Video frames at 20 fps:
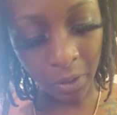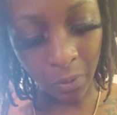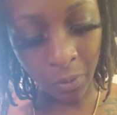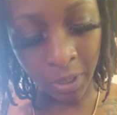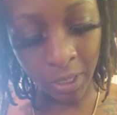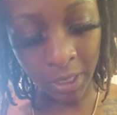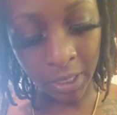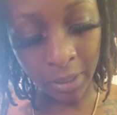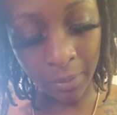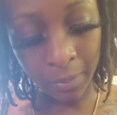when
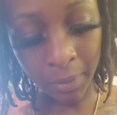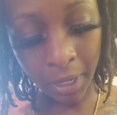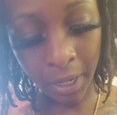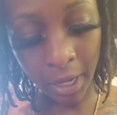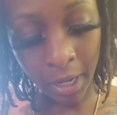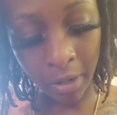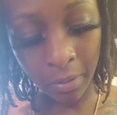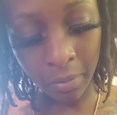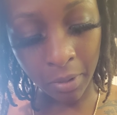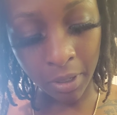I get
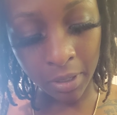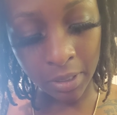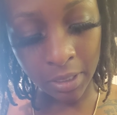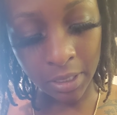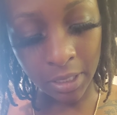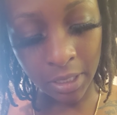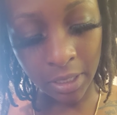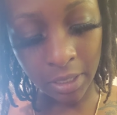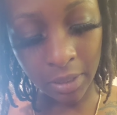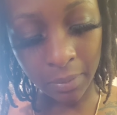my eyebrows
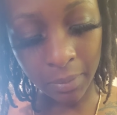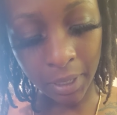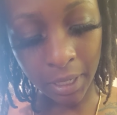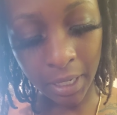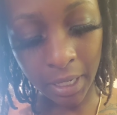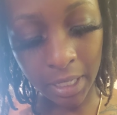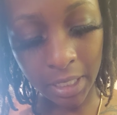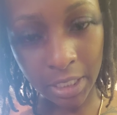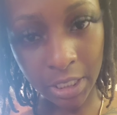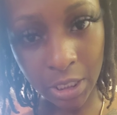done and my
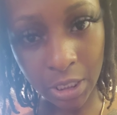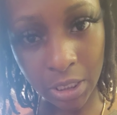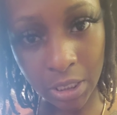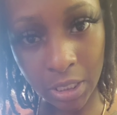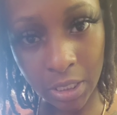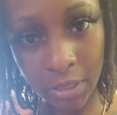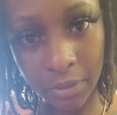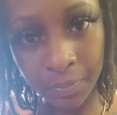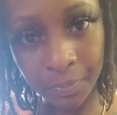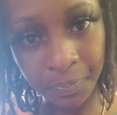lashes
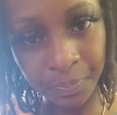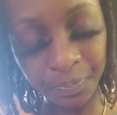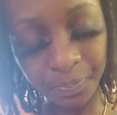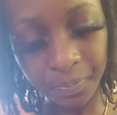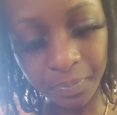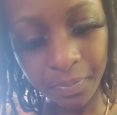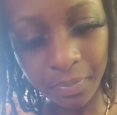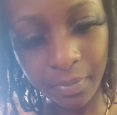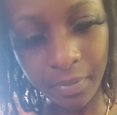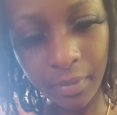done,
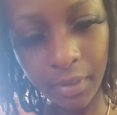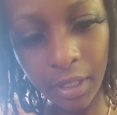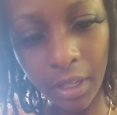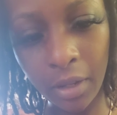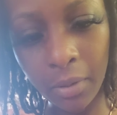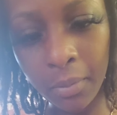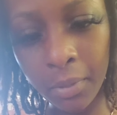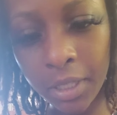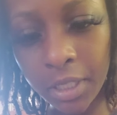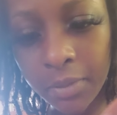
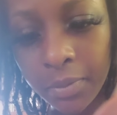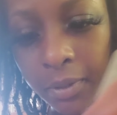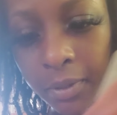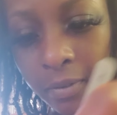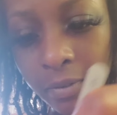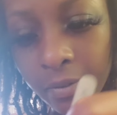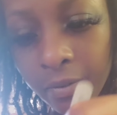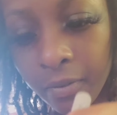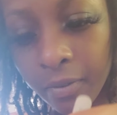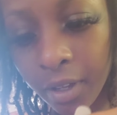it makes me
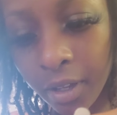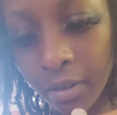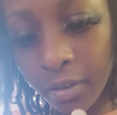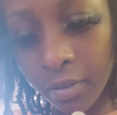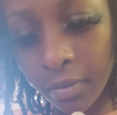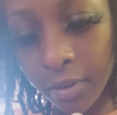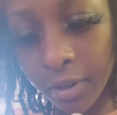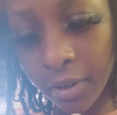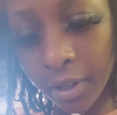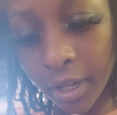very,
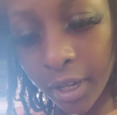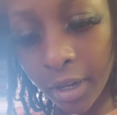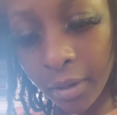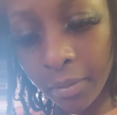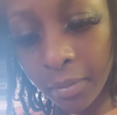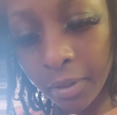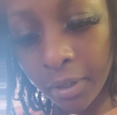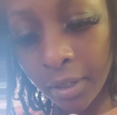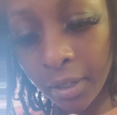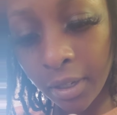very
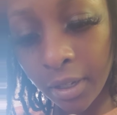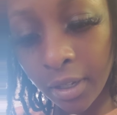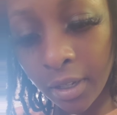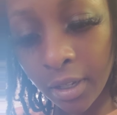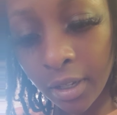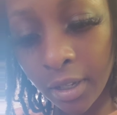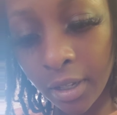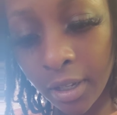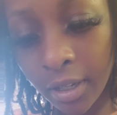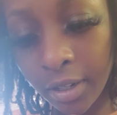happy.
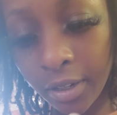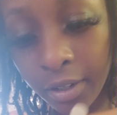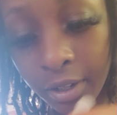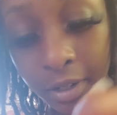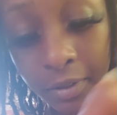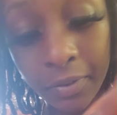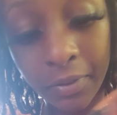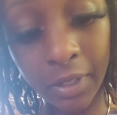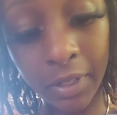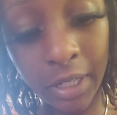I don't know.
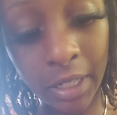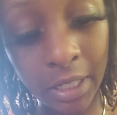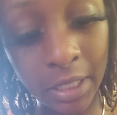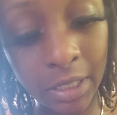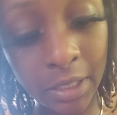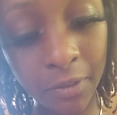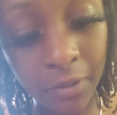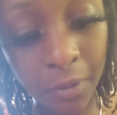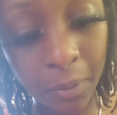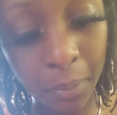I feel like a
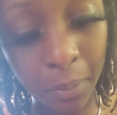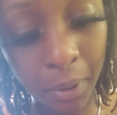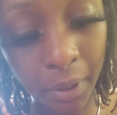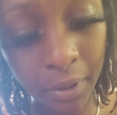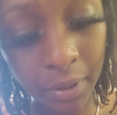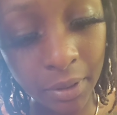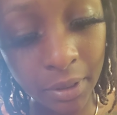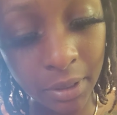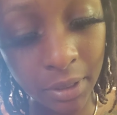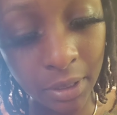different
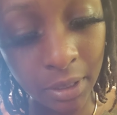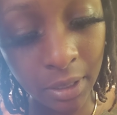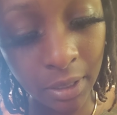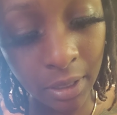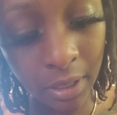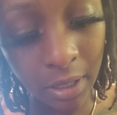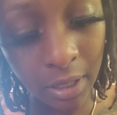person.